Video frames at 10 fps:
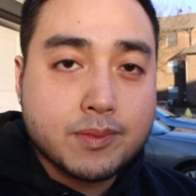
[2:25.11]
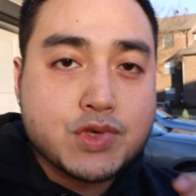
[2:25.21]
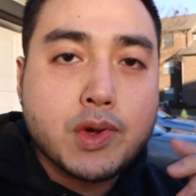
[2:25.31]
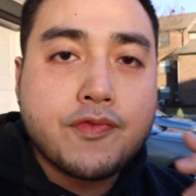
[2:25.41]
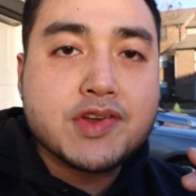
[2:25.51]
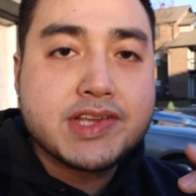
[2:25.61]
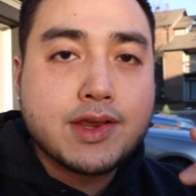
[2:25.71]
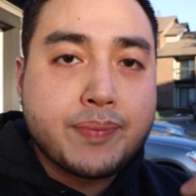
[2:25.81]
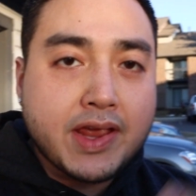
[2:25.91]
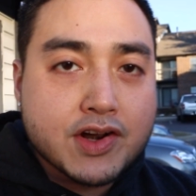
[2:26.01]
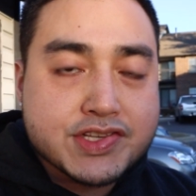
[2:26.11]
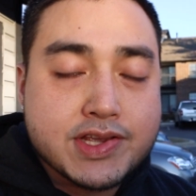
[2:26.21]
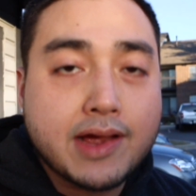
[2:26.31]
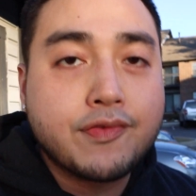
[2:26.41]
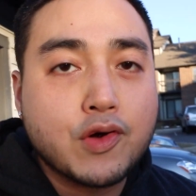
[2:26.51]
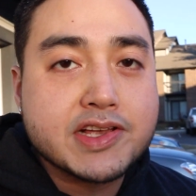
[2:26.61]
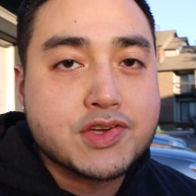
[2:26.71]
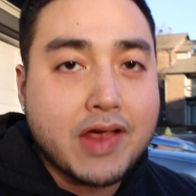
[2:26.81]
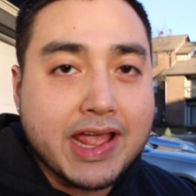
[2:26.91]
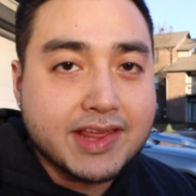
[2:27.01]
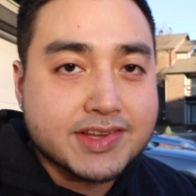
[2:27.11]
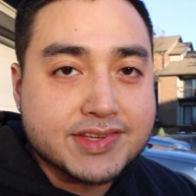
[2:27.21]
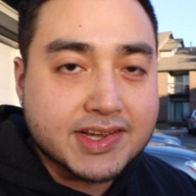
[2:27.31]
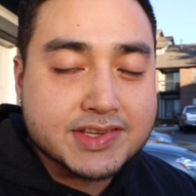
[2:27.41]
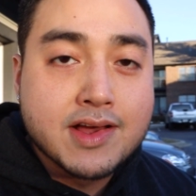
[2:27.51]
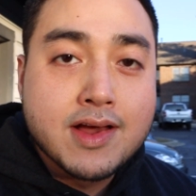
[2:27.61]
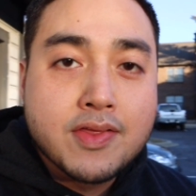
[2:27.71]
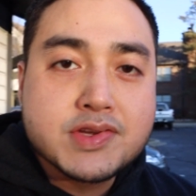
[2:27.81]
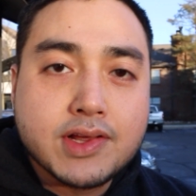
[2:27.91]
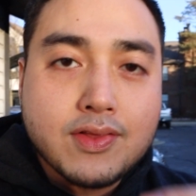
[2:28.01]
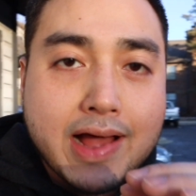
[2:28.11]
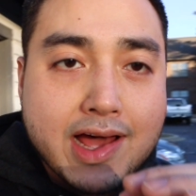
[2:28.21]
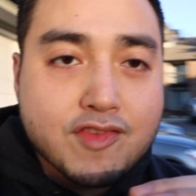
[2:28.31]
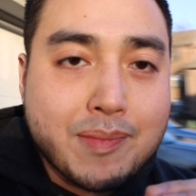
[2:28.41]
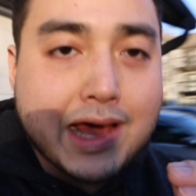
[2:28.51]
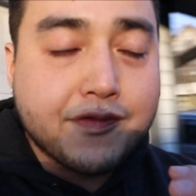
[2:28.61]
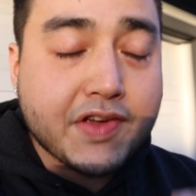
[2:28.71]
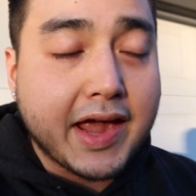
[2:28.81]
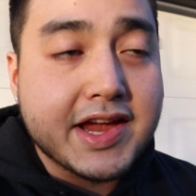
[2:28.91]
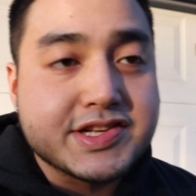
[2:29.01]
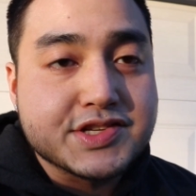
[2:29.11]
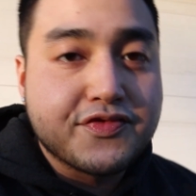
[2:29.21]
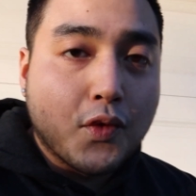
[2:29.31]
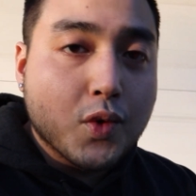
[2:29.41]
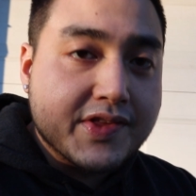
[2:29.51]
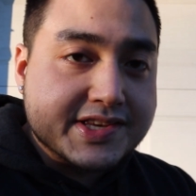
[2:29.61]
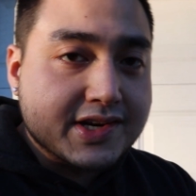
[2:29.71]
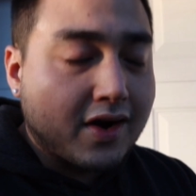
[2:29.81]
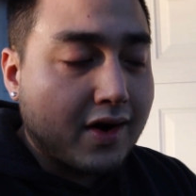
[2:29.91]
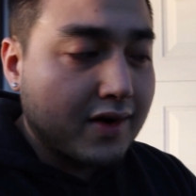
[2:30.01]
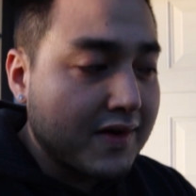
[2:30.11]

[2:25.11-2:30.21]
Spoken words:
So when you first get a BRZ FRS or 86, there's a lot of modifications for this car.